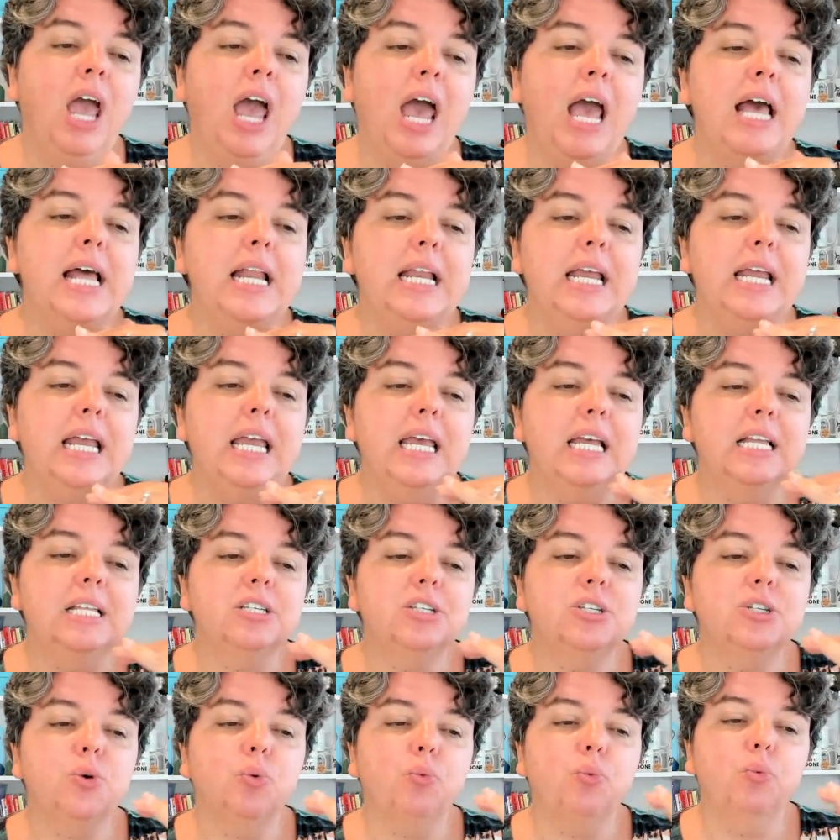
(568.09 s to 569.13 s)
And
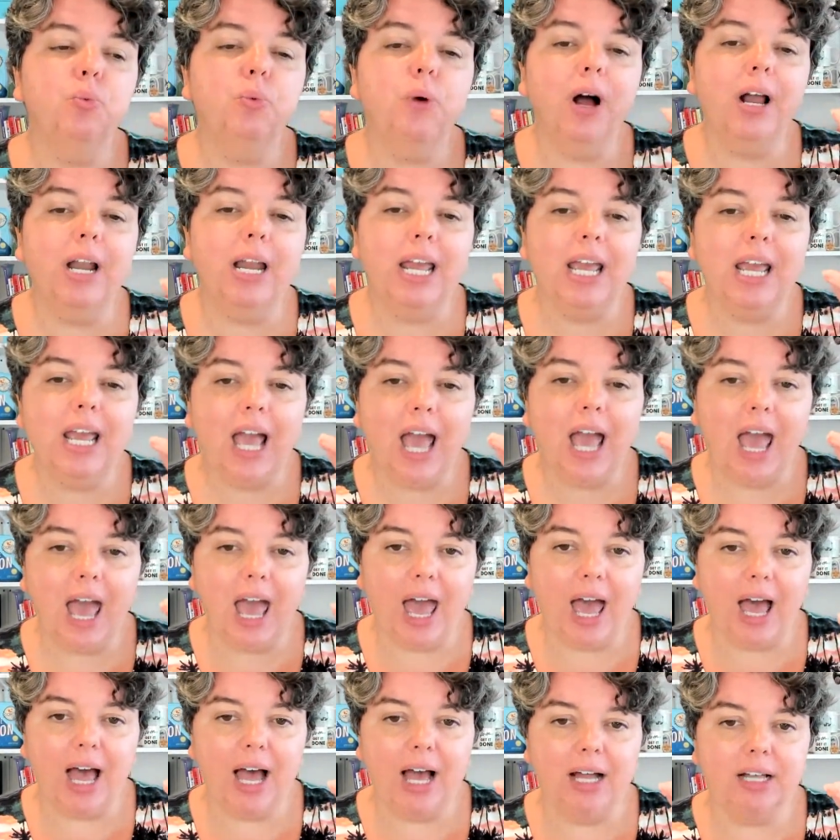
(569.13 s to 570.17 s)
it's running
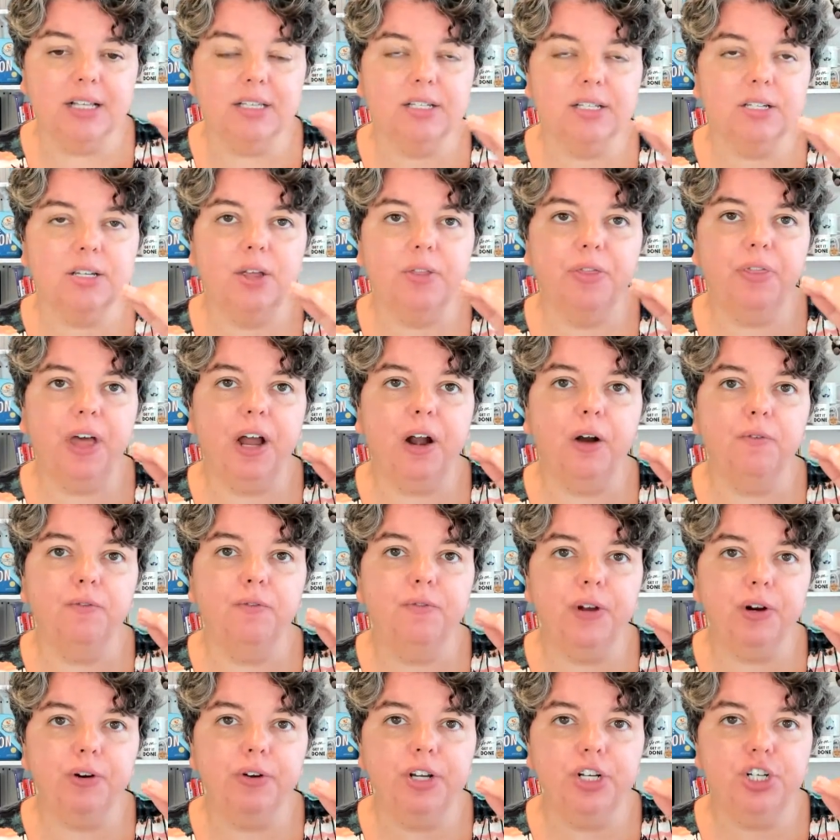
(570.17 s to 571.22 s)
ads that are
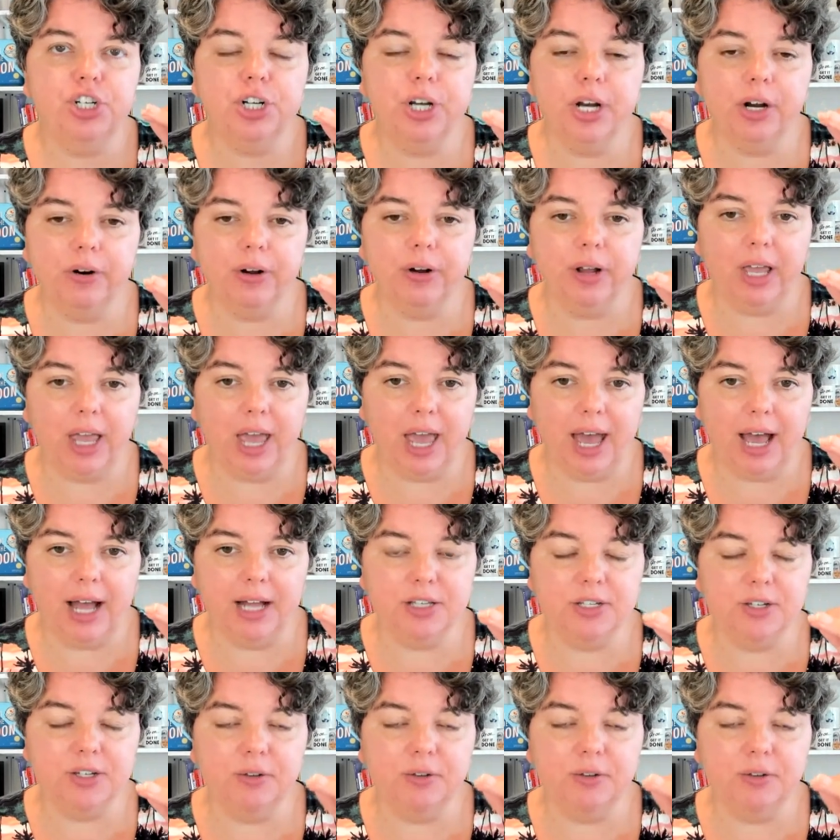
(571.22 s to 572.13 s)
very generic ads.